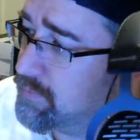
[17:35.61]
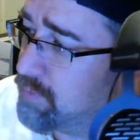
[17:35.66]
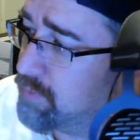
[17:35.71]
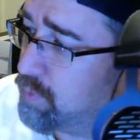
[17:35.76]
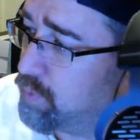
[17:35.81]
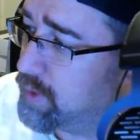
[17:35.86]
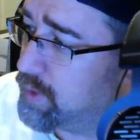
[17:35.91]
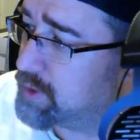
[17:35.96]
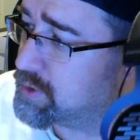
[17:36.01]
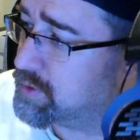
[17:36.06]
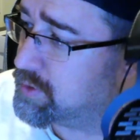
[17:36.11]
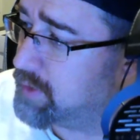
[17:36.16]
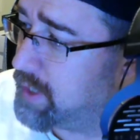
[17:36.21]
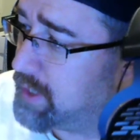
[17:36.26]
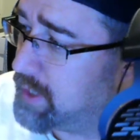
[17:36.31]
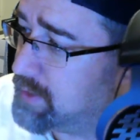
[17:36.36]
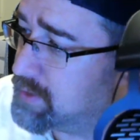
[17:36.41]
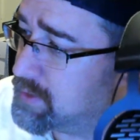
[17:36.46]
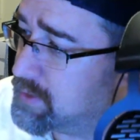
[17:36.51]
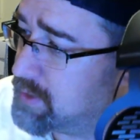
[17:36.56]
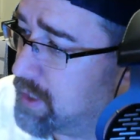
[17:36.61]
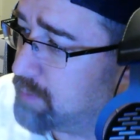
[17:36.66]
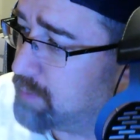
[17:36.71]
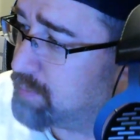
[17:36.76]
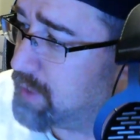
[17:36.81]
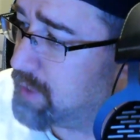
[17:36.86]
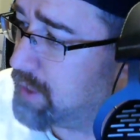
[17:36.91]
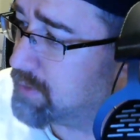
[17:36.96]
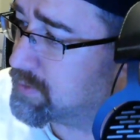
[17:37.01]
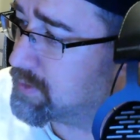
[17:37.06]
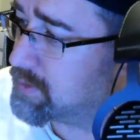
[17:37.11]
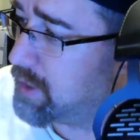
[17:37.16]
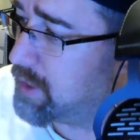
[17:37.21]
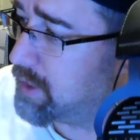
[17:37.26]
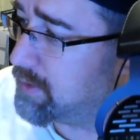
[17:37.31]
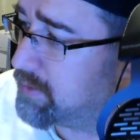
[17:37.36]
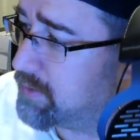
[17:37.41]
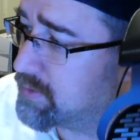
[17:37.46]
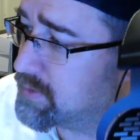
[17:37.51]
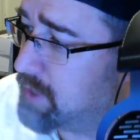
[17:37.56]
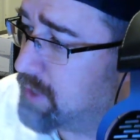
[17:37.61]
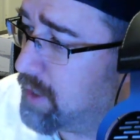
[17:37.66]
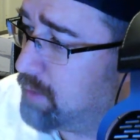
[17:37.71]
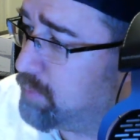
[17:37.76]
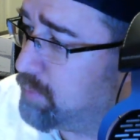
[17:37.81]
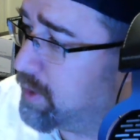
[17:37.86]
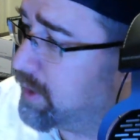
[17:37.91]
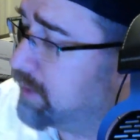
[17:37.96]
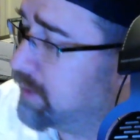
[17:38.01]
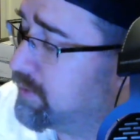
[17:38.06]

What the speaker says: for which they stepped outside of the sound barrier.